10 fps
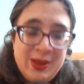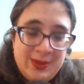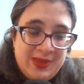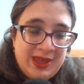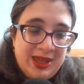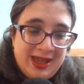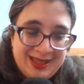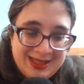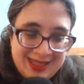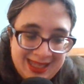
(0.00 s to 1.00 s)

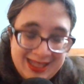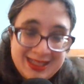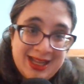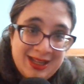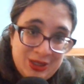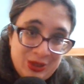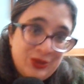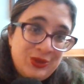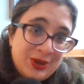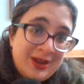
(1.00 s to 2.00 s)
because he's got two
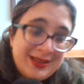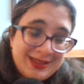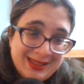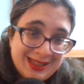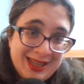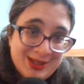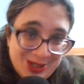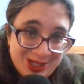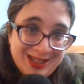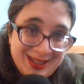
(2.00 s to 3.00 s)
drawers in the
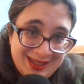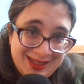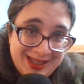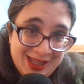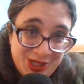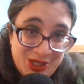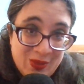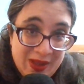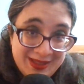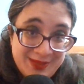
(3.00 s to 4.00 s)
kitchen and she
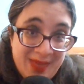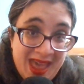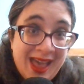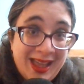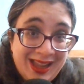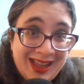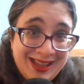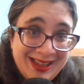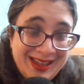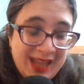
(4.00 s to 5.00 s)
wants him back.
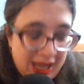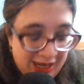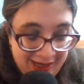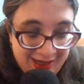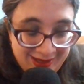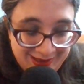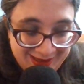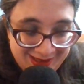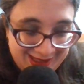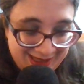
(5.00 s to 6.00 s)
And it
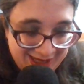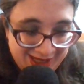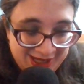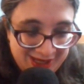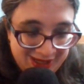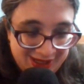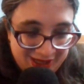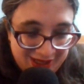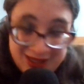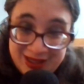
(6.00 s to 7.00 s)
is
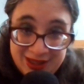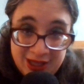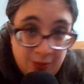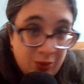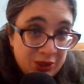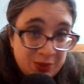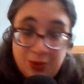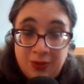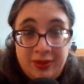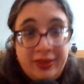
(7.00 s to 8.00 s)
a push
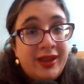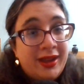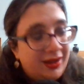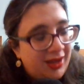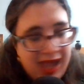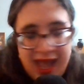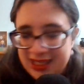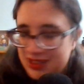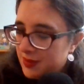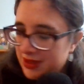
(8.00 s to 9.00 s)
pull thing.
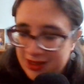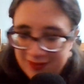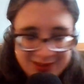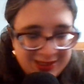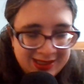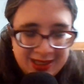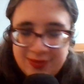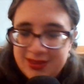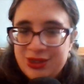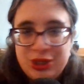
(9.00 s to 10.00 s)
Has been ever since I
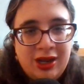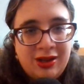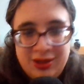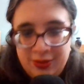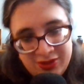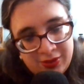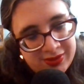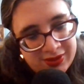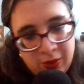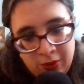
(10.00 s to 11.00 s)
was a child. There was
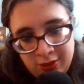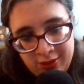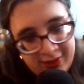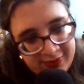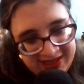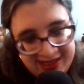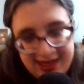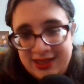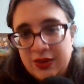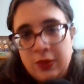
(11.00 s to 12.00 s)
always a corner that was
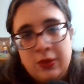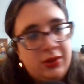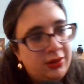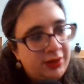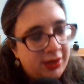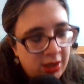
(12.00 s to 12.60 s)
dad's corner, and